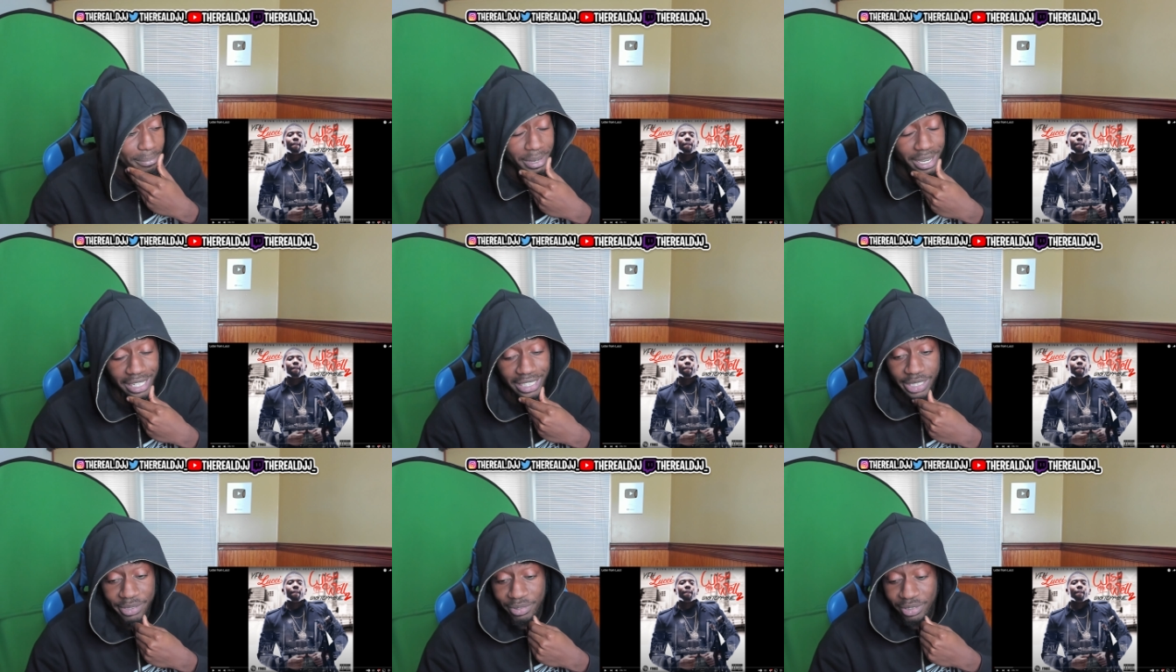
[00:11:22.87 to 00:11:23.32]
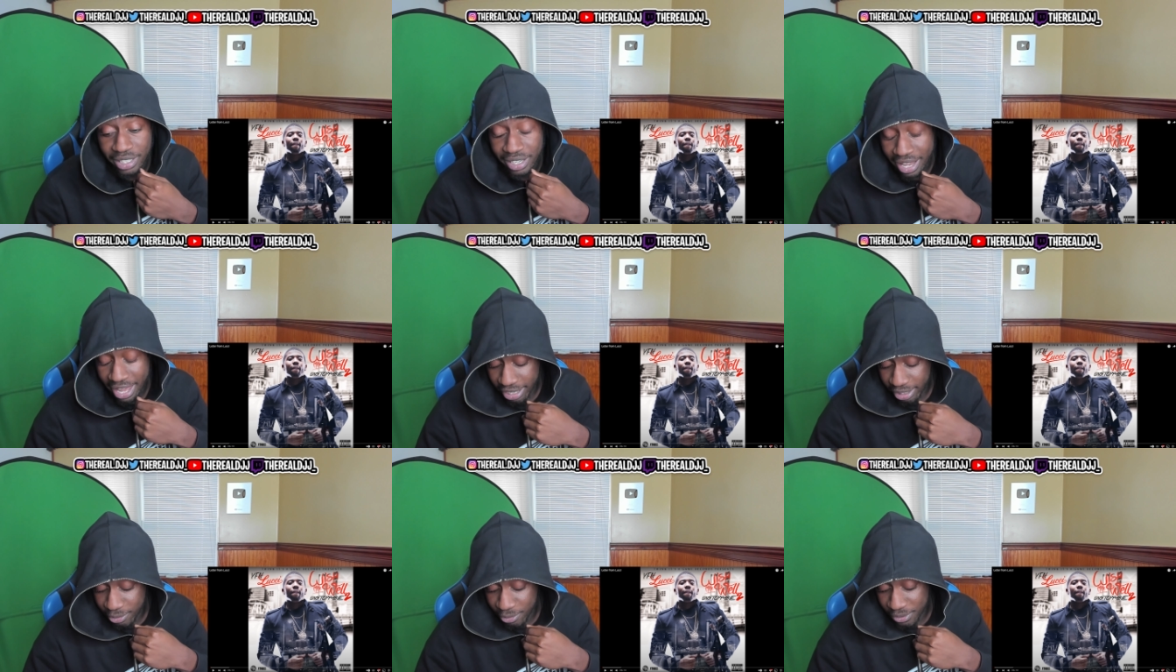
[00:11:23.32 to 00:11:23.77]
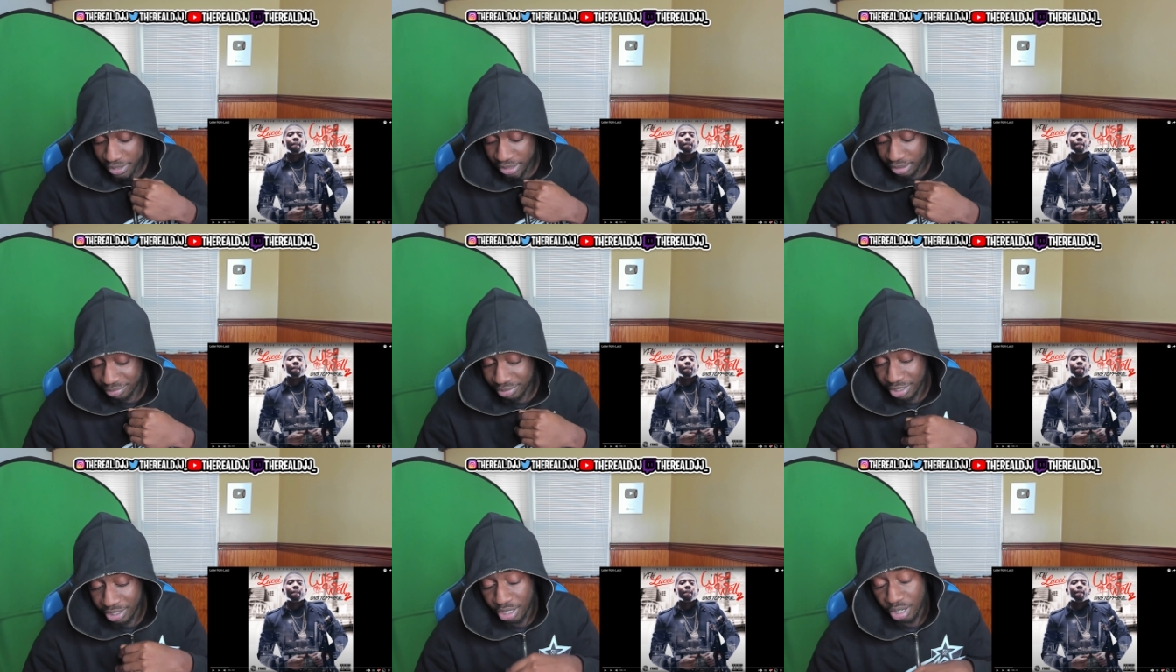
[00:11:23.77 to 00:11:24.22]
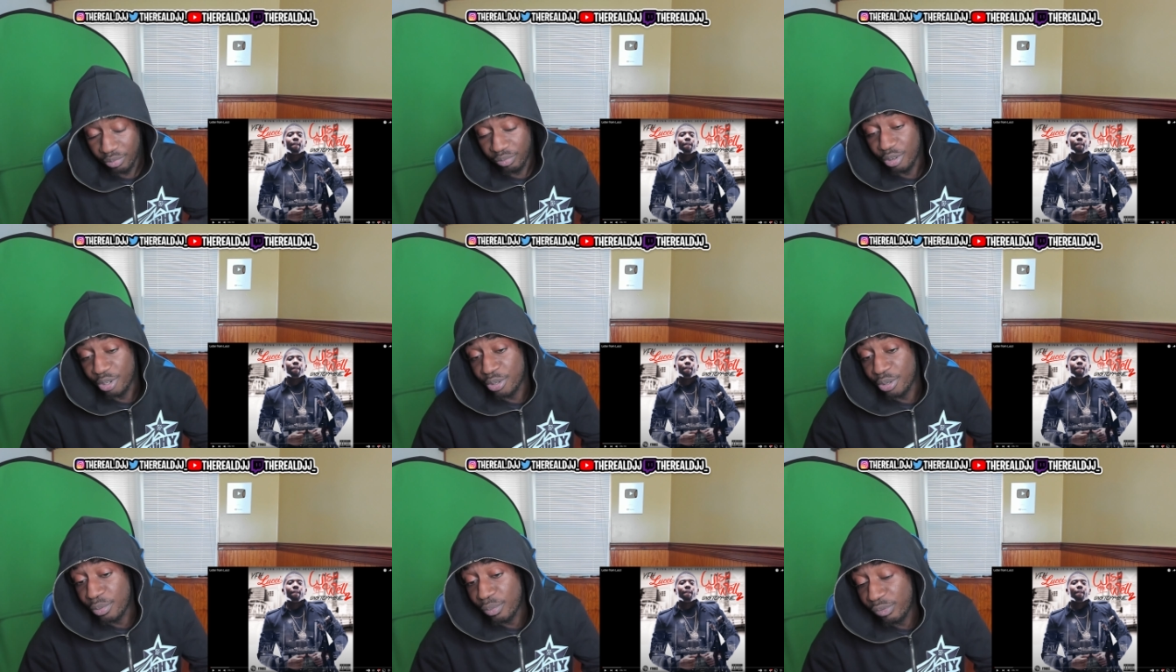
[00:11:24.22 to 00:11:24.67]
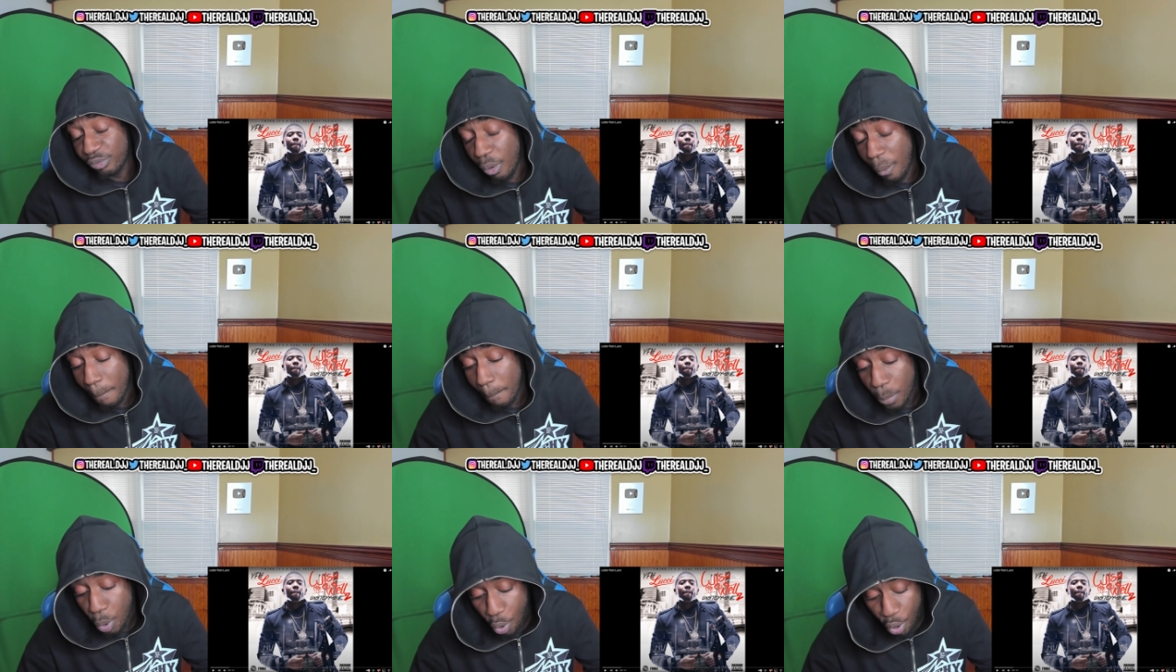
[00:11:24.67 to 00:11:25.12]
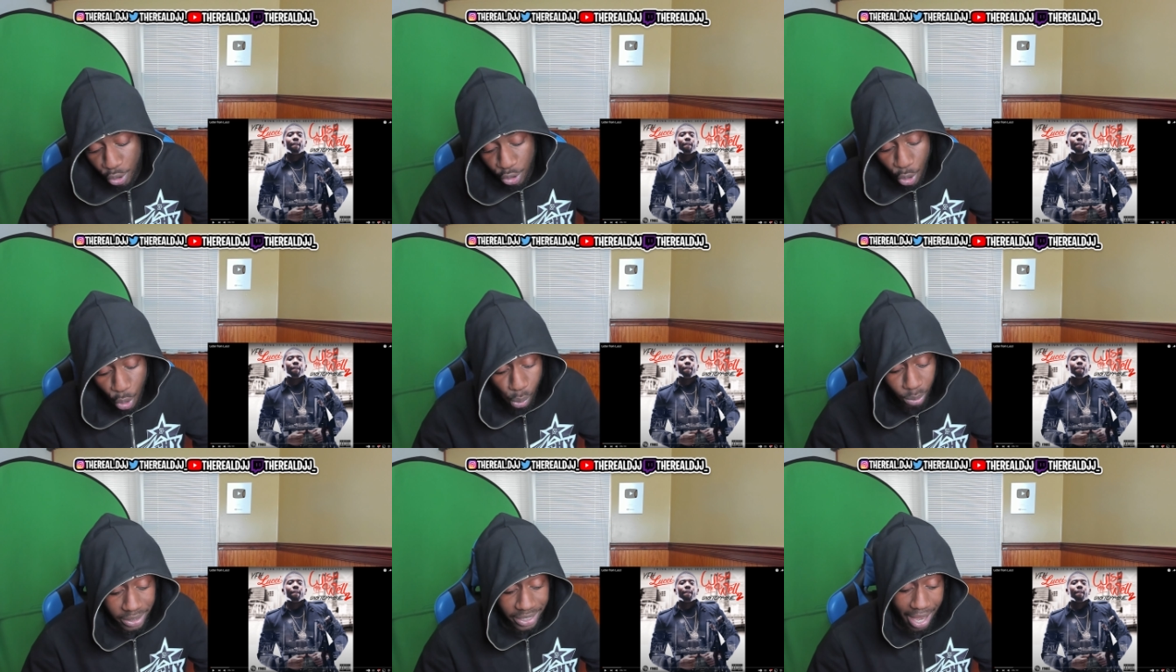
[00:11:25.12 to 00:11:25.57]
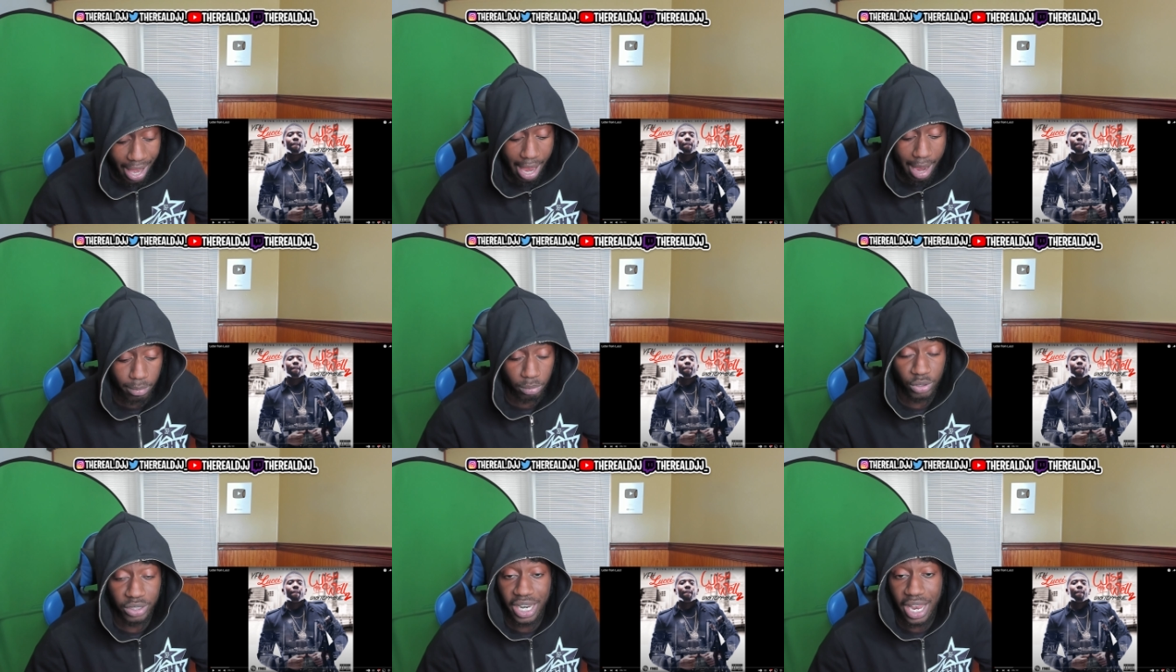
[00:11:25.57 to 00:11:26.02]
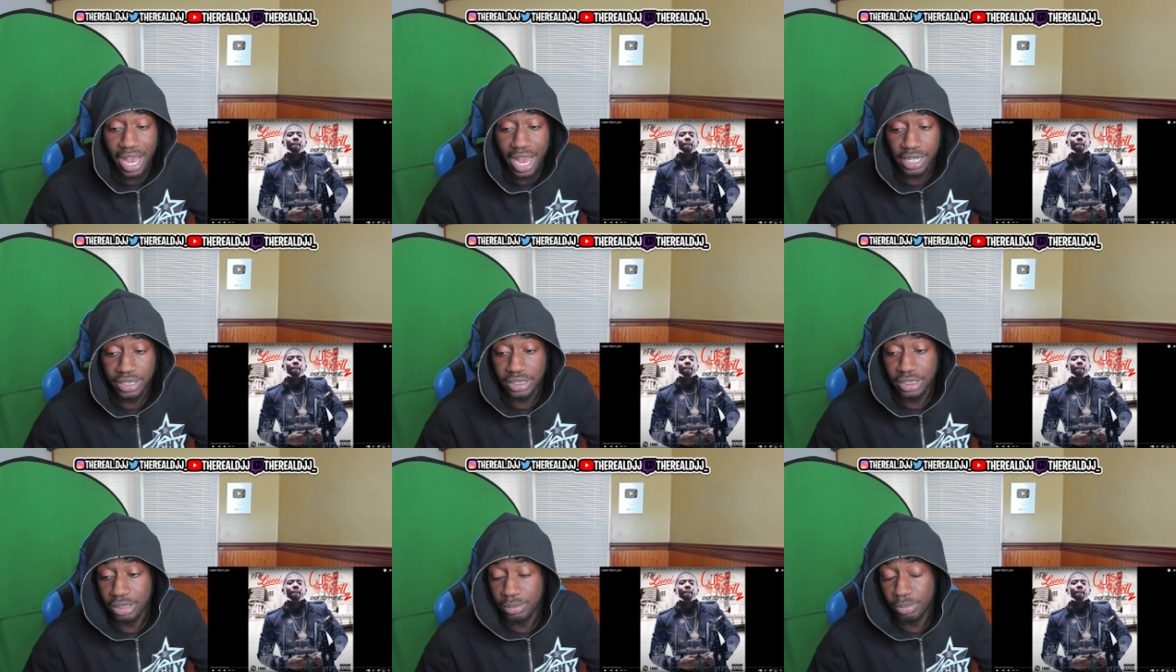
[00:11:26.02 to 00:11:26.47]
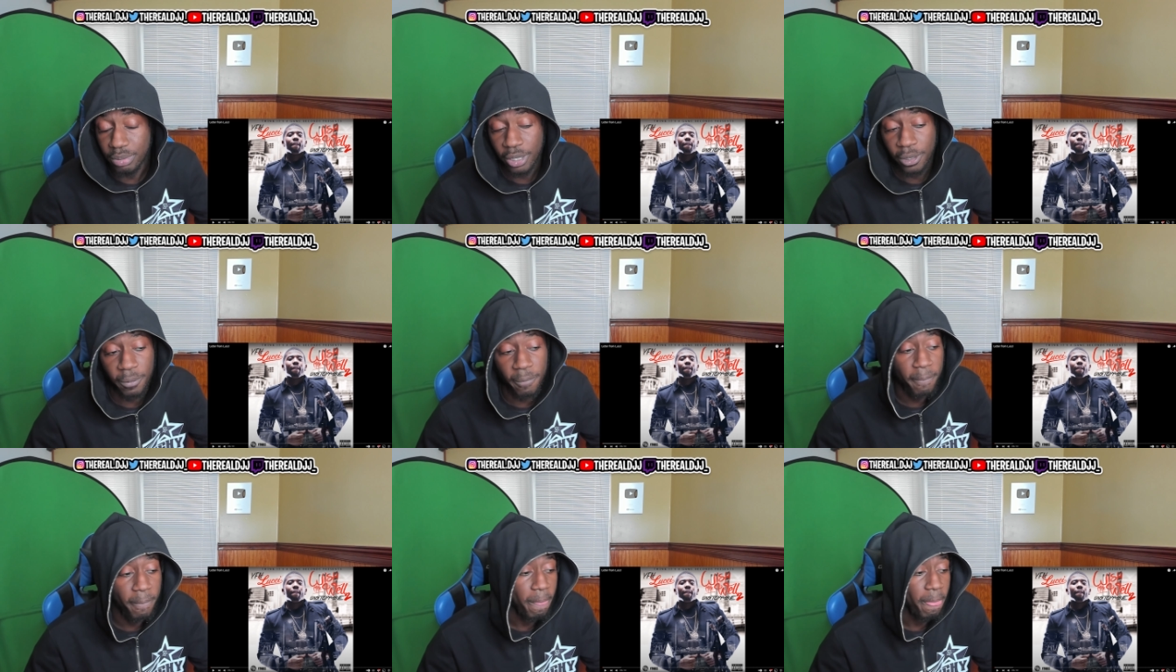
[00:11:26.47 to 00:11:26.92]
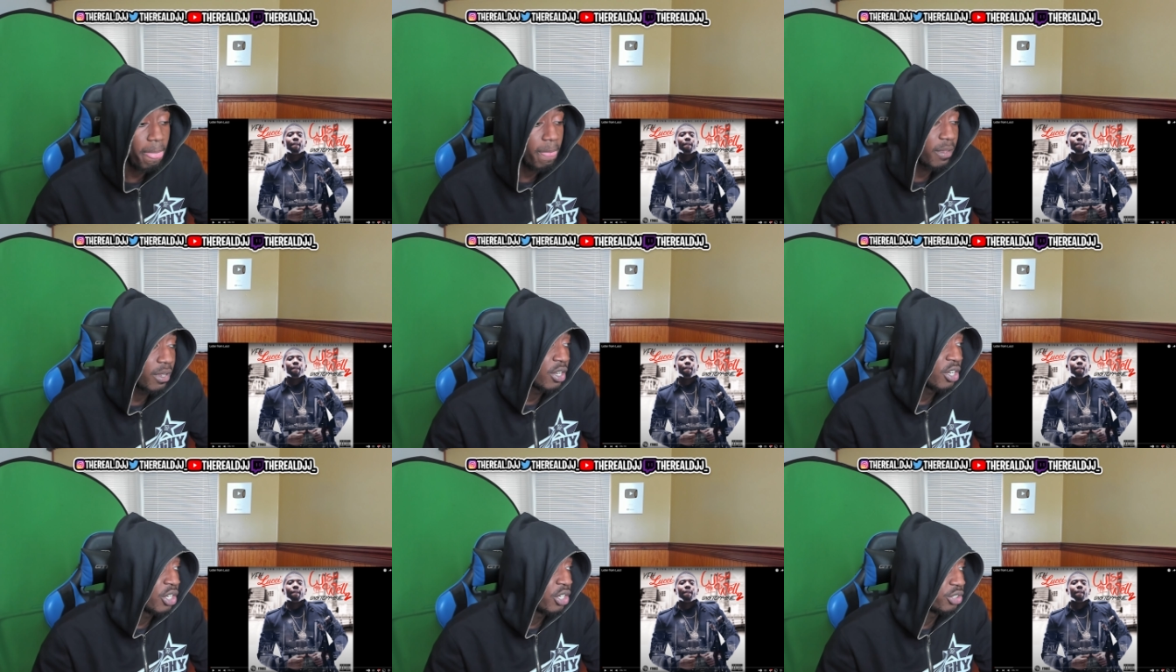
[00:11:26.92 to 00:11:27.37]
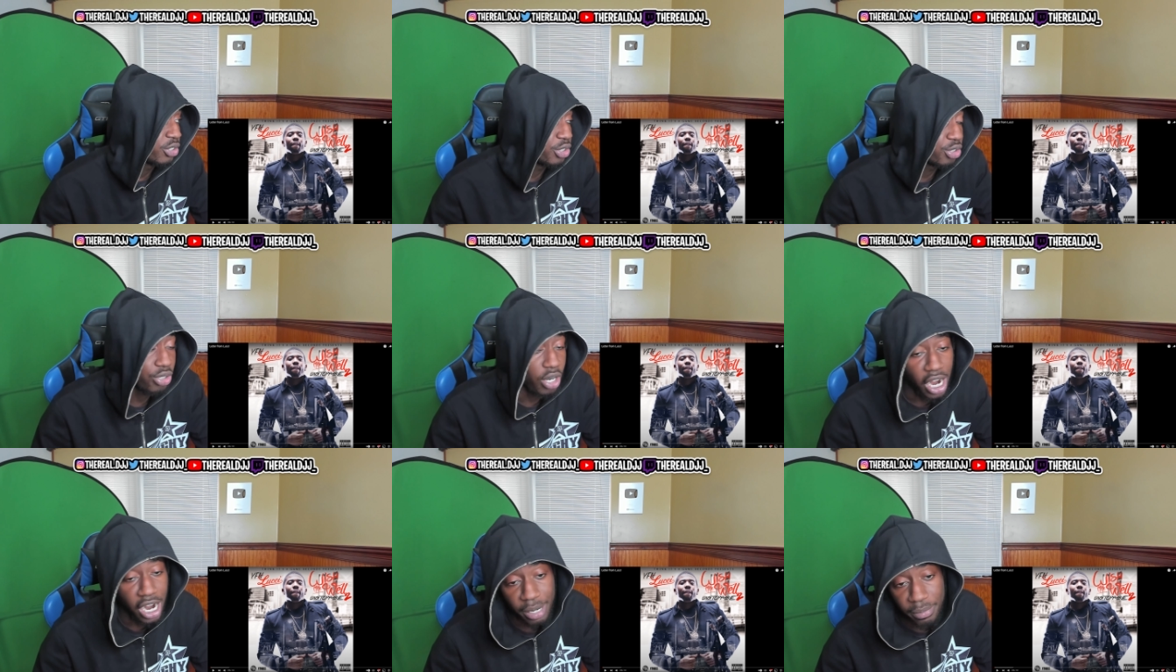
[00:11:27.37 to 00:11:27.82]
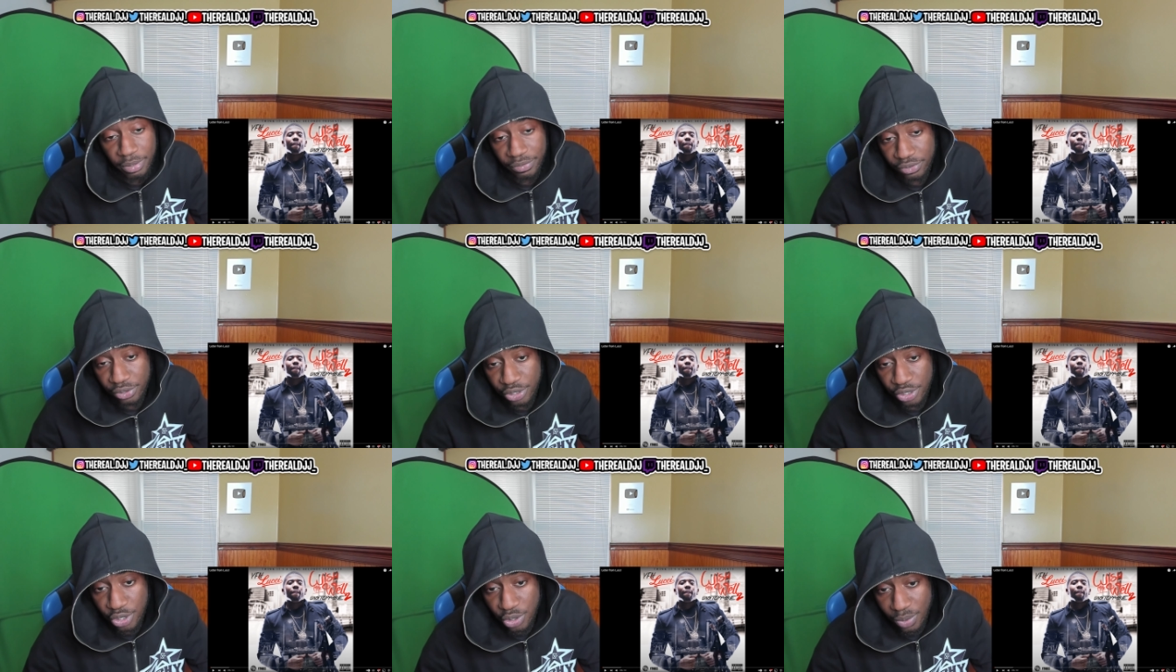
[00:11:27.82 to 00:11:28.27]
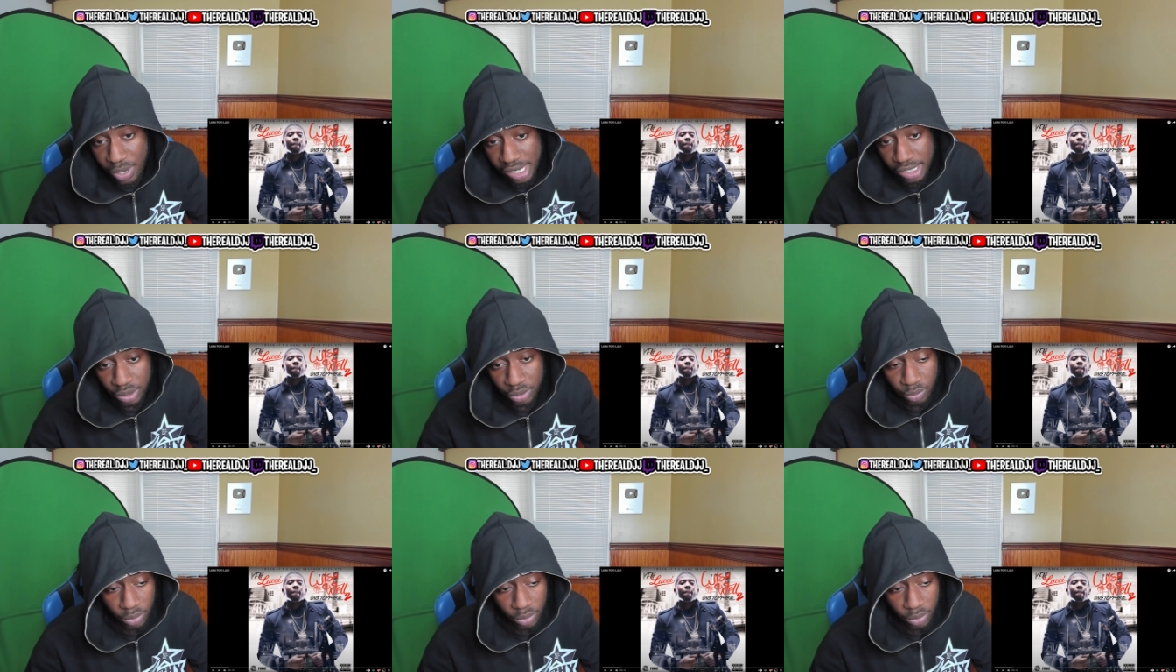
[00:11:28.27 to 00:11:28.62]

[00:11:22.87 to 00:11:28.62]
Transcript: man. Leave a like on this video for for more no cap reactions, bro. Subscribe if you're new as